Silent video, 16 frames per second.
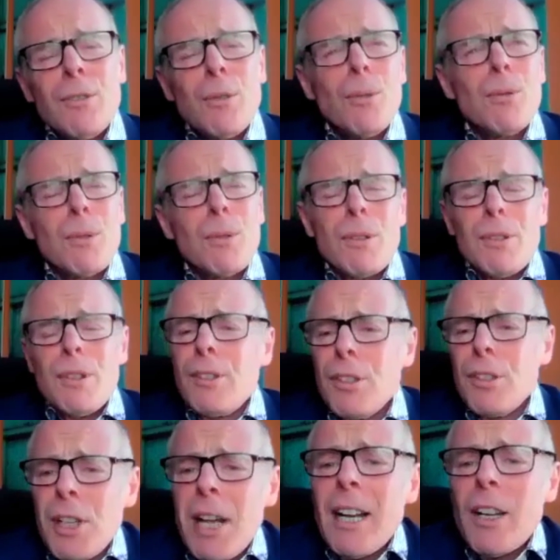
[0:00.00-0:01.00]
is all
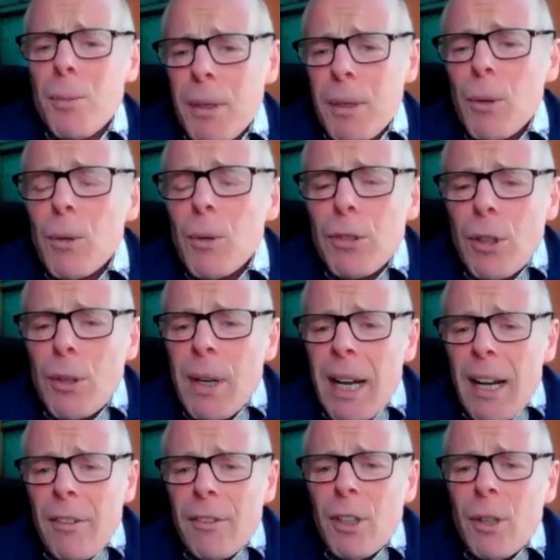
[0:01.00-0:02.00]
the challenge we also
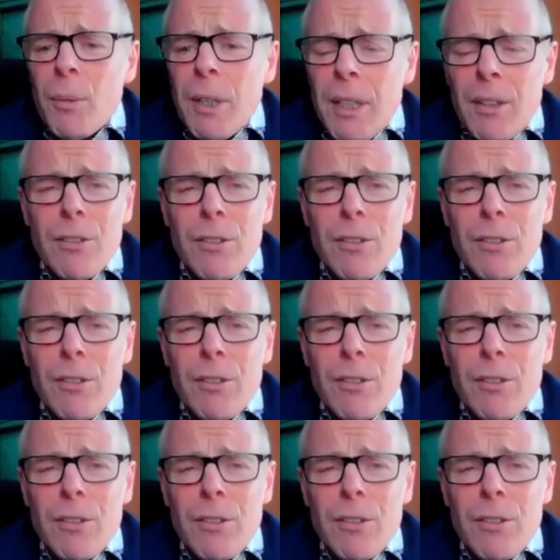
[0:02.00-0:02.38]
have, don't we?